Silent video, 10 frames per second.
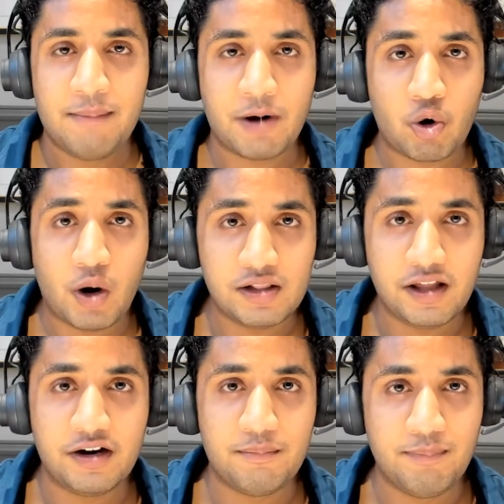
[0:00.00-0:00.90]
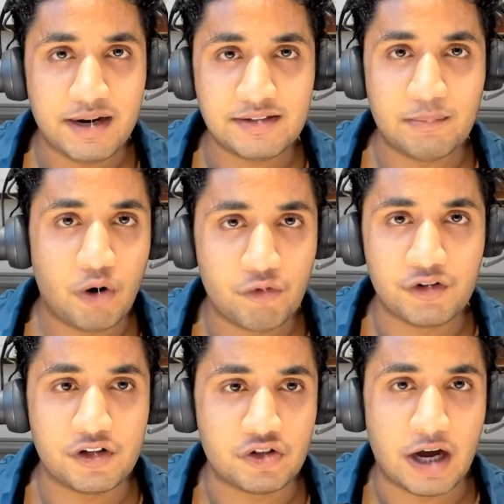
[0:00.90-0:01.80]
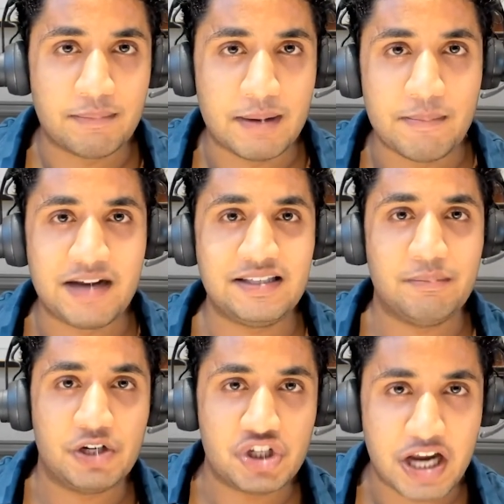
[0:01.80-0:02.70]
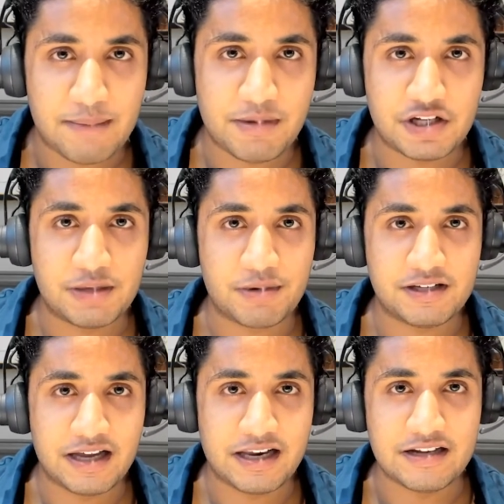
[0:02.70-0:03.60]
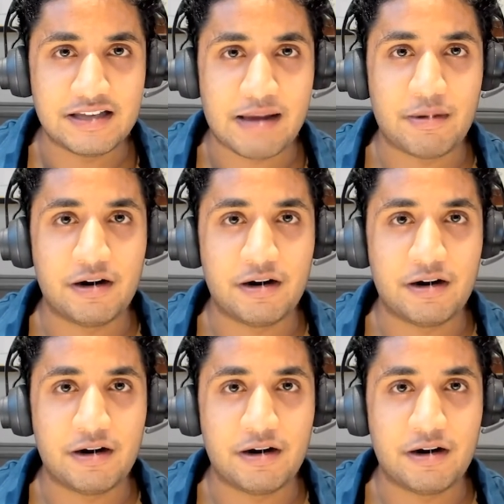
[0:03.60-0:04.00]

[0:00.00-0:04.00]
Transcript: but Kawhi Leonard brings them over the top and makes them a championship contending team,